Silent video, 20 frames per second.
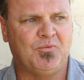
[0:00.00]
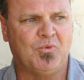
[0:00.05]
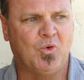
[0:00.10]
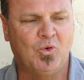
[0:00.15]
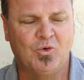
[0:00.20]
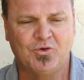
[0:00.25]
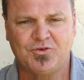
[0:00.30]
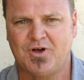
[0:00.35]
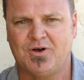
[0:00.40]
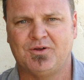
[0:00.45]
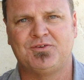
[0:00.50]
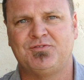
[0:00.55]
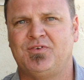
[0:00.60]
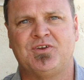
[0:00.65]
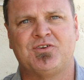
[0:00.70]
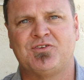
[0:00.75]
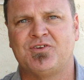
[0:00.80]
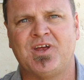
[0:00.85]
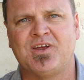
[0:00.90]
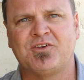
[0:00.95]
all types of
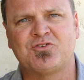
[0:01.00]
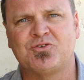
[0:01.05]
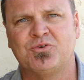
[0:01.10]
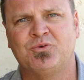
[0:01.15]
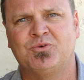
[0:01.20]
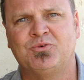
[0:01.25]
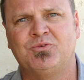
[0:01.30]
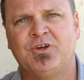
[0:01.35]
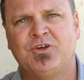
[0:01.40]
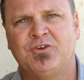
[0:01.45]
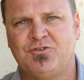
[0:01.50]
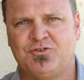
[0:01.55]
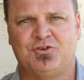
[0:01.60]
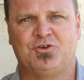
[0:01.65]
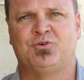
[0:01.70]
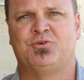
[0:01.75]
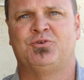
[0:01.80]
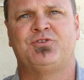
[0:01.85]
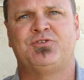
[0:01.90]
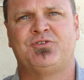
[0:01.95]
international
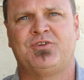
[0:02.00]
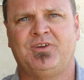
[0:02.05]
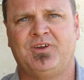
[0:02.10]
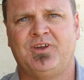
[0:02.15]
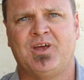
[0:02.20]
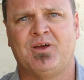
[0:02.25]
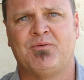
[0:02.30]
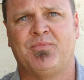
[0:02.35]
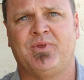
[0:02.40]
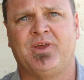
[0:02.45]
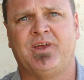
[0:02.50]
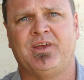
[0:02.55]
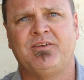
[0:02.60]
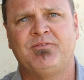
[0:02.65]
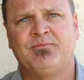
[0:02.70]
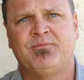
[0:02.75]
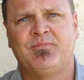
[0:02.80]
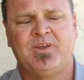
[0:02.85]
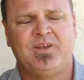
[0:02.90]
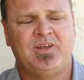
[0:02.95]
tourists come there.
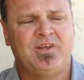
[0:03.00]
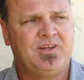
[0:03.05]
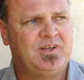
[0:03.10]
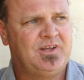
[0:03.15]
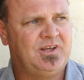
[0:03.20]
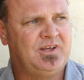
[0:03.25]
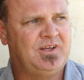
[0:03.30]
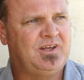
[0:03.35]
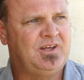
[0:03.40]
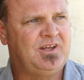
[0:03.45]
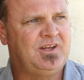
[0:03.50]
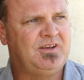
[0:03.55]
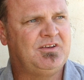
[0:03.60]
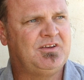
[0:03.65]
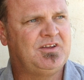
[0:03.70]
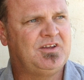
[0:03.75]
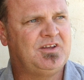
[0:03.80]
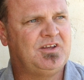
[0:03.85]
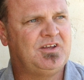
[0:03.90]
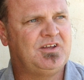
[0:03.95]

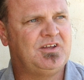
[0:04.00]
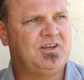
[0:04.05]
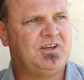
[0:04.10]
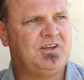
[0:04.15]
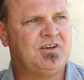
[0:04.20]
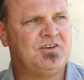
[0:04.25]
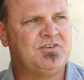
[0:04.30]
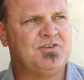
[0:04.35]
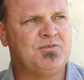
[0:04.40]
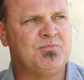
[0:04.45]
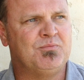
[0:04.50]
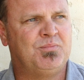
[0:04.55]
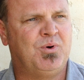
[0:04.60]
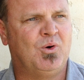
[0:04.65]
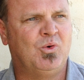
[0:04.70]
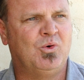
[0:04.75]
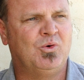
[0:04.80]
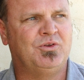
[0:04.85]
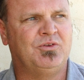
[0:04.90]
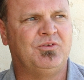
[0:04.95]
And it's
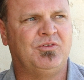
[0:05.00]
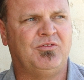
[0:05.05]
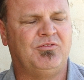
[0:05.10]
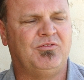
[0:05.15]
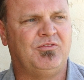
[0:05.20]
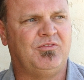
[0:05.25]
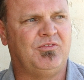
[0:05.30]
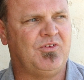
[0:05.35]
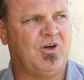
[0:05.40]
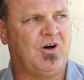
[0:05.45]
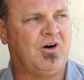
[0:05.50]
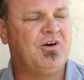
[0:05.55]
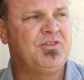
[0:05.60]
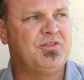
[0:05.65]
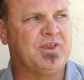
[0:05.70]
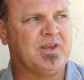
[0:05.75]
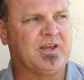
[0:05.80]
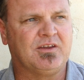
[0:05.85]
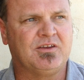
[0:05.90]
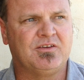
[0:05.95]
important, I
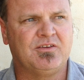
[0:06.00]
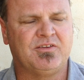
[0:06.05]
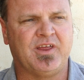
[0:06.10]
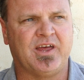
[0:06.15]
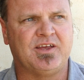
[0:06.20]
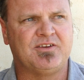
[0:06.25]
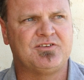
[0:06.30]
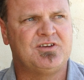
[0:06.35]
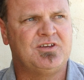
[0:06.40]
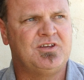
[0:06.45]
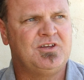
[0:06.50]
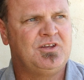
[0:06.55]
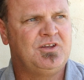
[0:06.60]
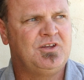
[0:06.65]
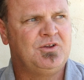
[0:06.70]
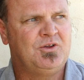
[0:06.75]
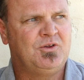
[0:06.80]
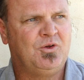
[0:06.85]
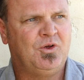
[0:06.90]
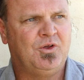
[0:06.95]
think, that
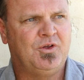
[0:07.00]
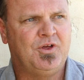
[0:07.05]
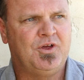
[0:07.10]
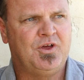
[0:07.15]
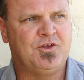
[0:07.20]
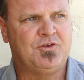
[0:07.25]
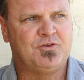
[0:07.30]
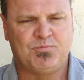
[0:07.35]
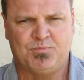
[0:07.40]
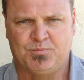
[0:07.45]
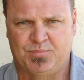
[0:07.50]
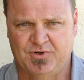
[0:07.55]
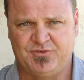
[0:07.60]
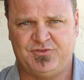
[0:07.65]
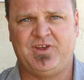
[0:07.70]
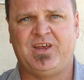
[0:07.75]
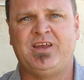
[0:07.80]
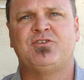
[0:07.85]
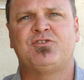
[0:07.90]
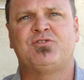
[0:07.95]
it
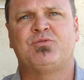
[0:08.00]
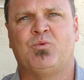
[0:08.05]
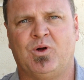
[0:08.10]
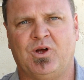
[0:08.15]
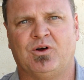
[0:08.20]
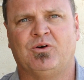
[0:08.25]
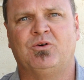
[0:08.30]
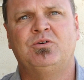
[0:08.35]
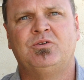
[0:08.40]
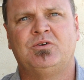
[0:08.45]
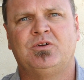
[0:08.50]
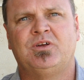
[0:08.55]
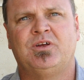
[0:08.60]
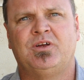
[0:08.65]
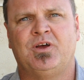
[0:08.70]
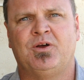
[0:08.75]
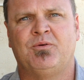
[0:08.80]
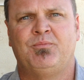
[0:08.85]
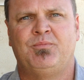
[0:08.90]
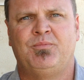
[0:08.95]
presents well.
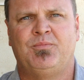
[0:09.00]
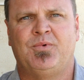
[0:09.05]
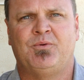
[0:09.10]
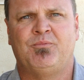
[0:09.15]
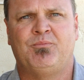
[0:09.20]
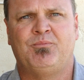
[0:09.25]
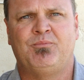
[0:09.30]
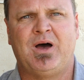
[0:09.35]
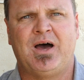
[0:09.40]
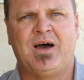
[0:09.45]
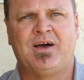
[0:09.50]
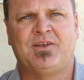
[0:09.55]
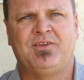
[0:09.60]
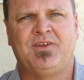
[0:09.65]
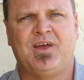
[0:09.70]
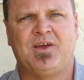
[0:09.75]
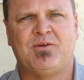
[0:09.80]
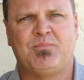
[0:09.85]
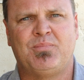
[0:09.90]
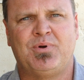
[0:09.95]
And part of
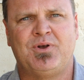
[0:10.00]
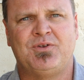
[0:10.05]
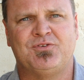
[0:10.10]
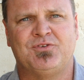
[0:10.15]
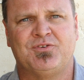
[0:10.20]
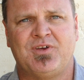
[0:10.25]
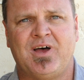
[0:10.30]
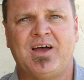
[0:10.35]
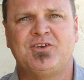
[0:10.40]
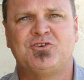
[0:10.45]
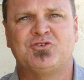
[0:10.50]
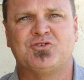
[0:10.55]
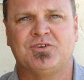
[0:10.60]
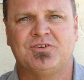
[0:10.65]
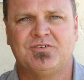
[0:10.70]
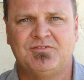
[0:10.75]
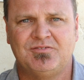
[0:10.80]
that presentation